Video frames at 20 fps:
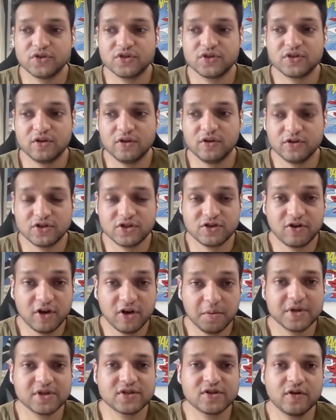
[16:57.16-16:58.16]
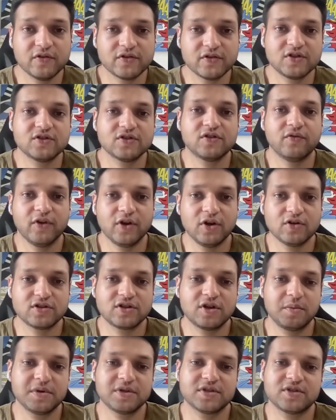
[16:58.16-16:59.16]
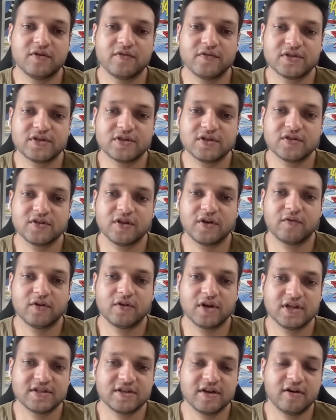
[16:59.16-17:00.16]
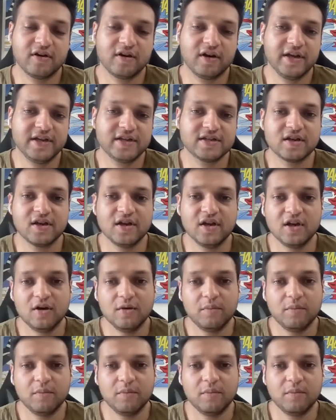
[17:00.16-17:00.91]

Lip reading: streaming services, the video streaming services that were decentralized